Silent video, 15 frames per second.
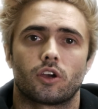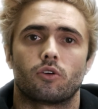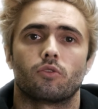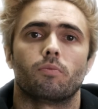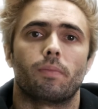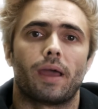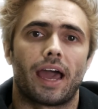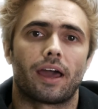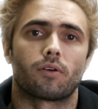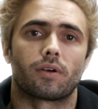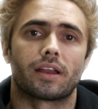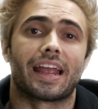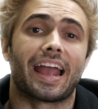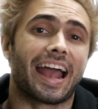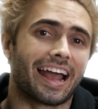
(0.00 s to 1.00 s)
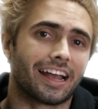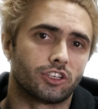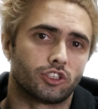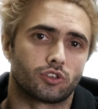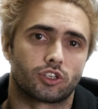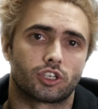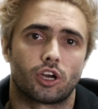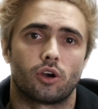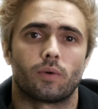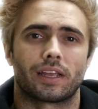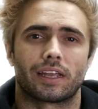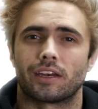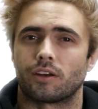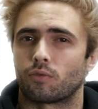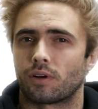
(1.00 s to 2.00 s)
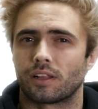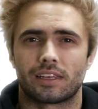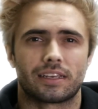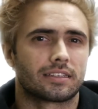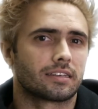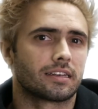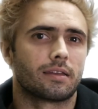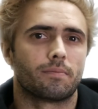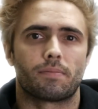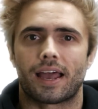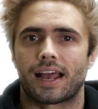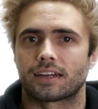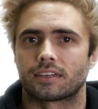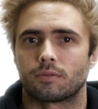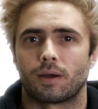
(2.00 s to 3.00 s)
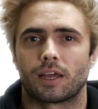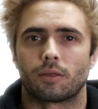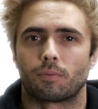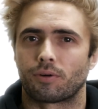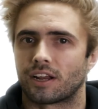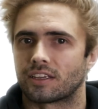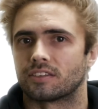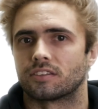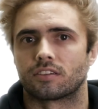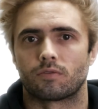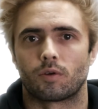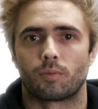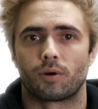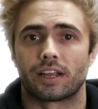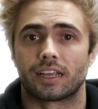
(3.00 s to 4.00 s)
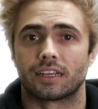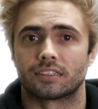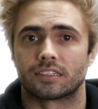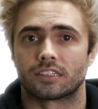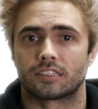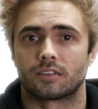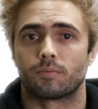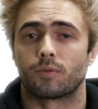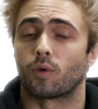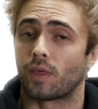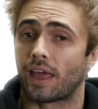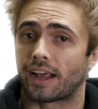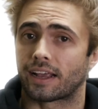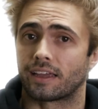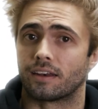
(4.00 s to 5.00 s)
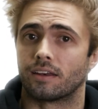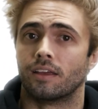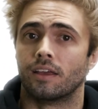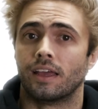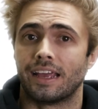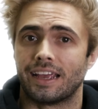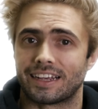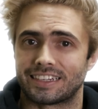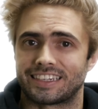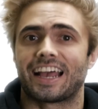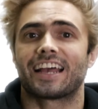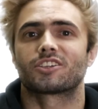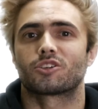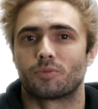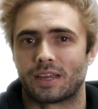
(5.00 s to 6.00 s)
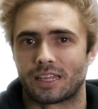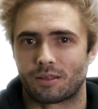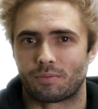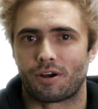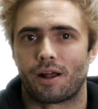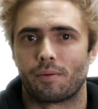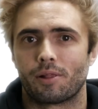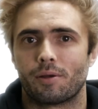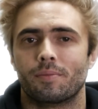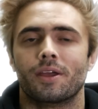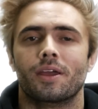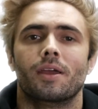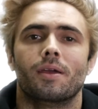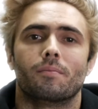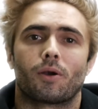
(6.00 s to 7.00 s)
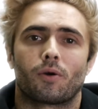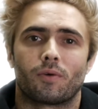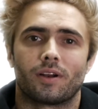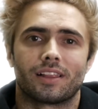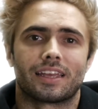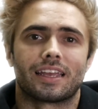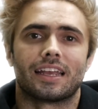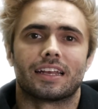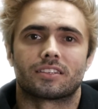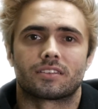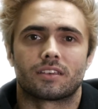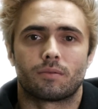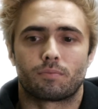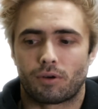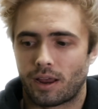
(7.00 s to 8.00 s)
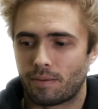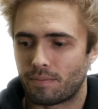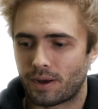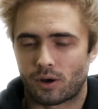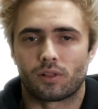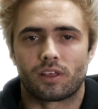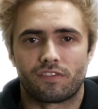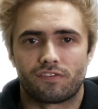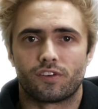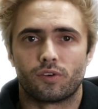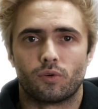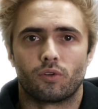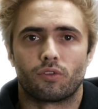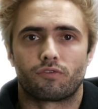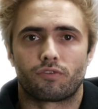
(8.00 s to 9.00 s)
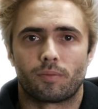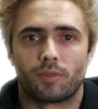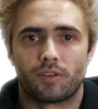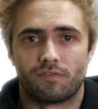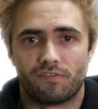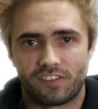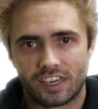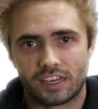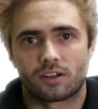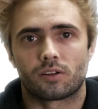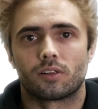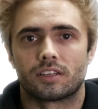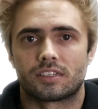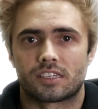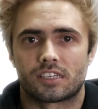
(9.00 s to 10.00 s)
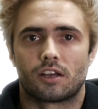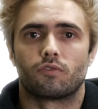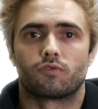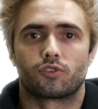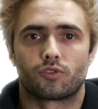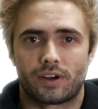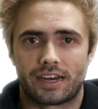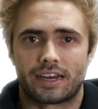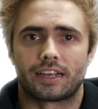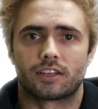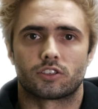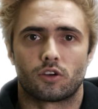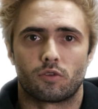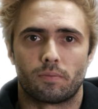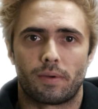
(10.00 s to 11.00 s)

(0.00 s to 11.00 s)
own battery as you're towing it. It really isn't impacted by the presence of a braking system, though that can exacerbate the problem. But really, it's primarily fueled from the vehicle itself draining its own